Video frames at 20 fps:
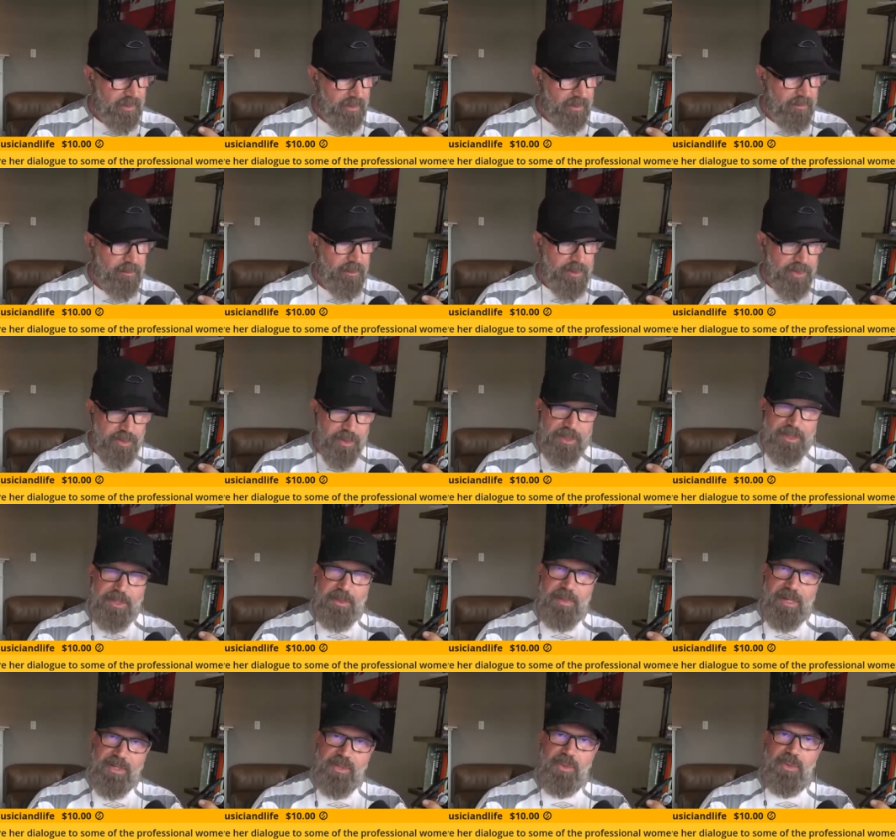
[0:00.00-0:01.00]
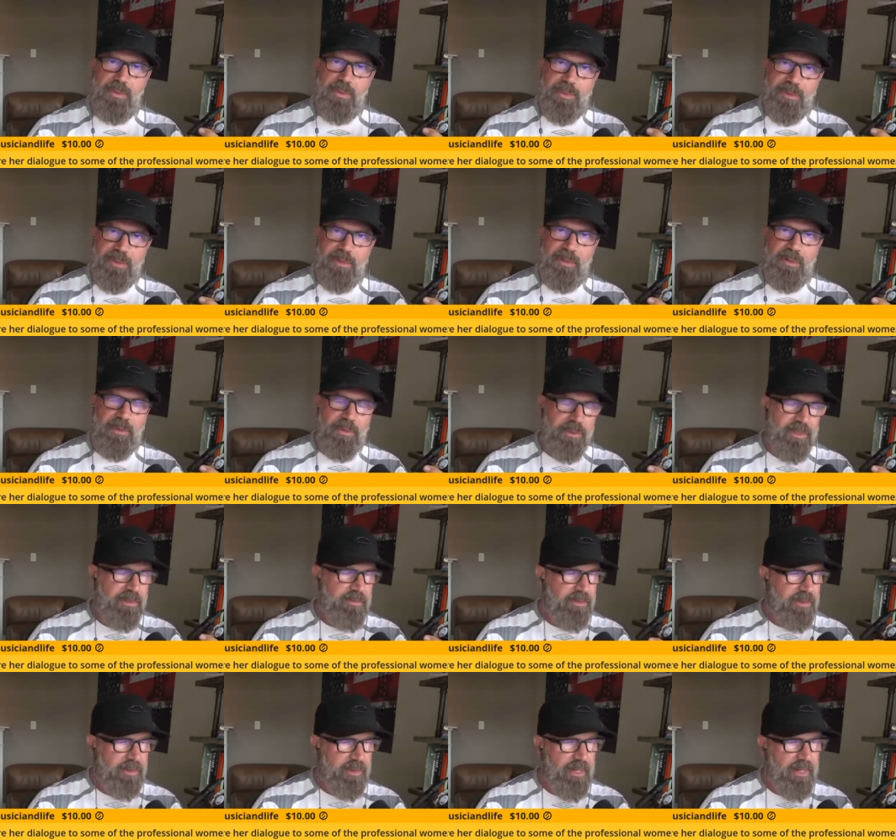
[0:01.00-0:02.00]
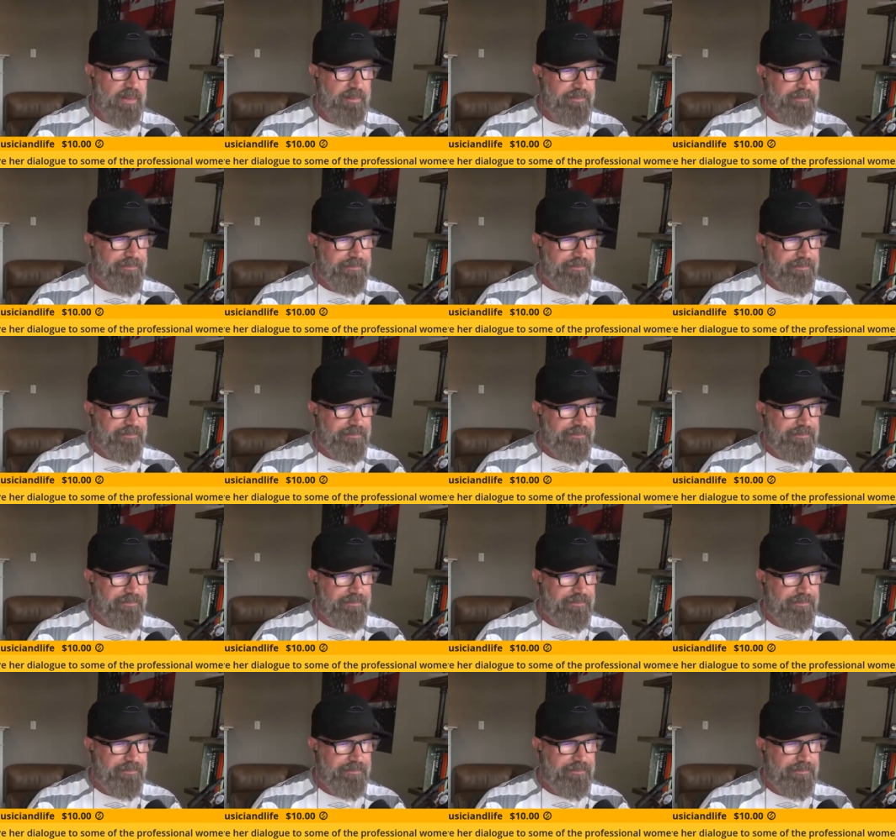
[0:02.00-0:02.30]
frustrated is the best word with it. You know, we'll leave it at that.